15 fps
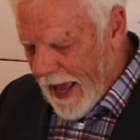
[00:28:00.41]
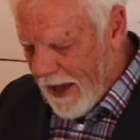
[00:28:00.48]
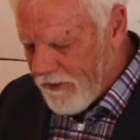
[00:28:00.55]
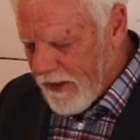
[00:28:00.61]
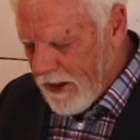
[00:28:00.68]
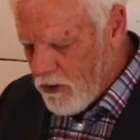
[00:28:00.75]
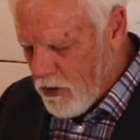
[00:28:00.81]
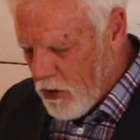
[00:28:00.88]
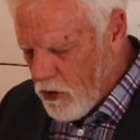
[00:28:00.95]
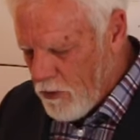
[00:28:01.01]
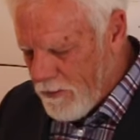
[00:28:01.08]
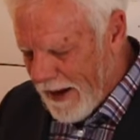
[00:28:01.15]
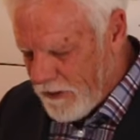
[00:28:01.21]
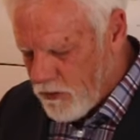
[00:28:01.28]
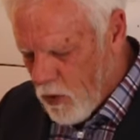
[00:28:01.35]
and that
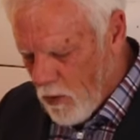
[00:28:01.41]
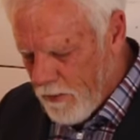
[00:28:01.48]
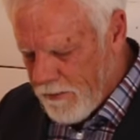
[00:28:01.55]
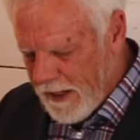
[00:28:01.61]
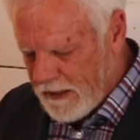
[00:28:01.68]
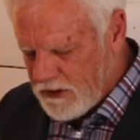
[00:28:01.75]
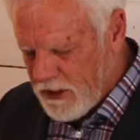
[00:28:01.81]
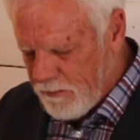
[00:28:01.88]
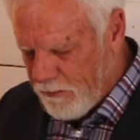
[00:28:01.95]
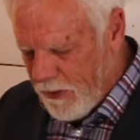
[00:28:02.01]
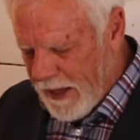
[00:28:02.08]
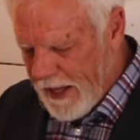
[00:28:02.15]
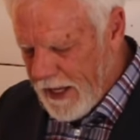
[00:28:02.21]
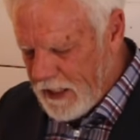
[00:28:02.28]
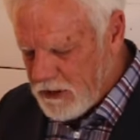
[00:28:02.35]
you, by torments and
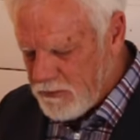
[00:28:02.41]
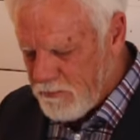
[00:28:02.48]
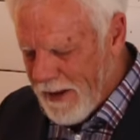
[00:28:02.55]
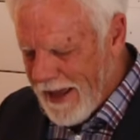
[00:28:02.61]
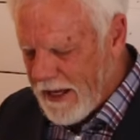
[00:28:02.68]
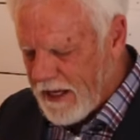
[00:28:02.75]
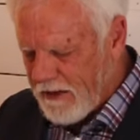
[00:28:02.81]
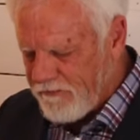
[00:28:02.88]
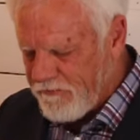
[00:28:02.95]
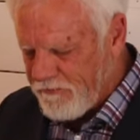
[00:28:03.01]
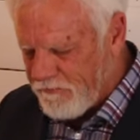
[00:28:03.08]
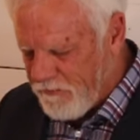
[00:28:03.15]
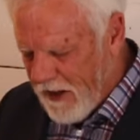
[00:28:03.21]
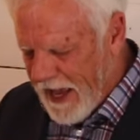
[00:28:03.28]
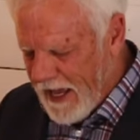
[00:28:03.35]
plagues, may
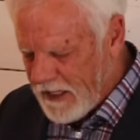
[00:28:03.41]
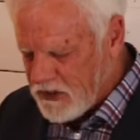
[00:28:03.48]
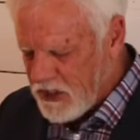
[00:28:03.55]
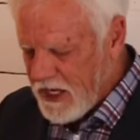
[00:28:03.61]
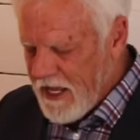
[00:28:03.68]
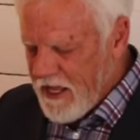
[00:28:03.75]
confess